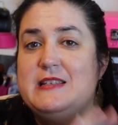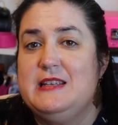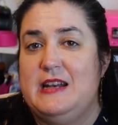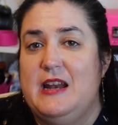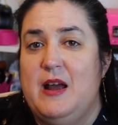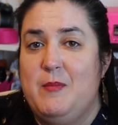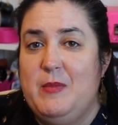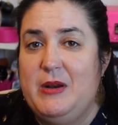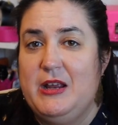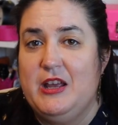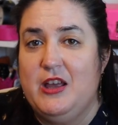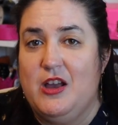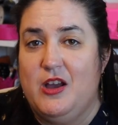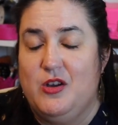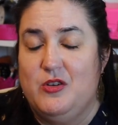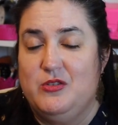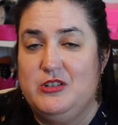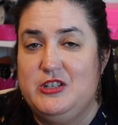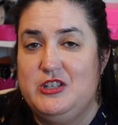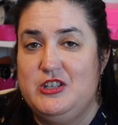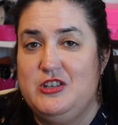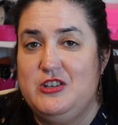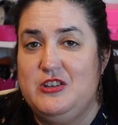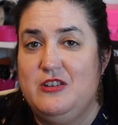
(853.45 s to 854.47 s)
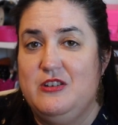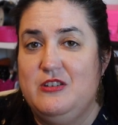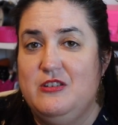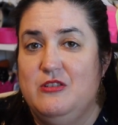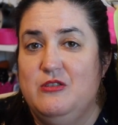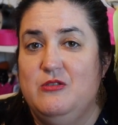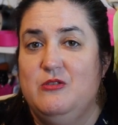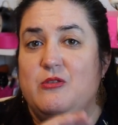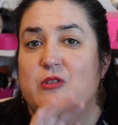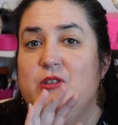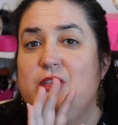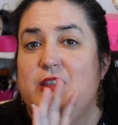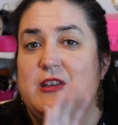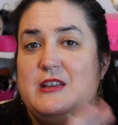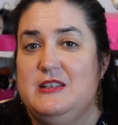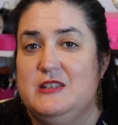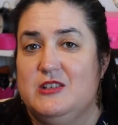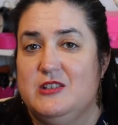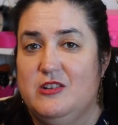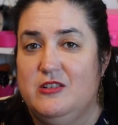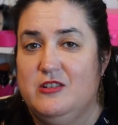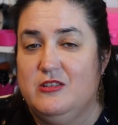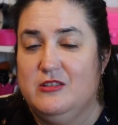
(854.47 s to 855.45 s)
and I'm gonna go to
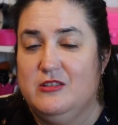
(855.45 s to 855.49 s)
this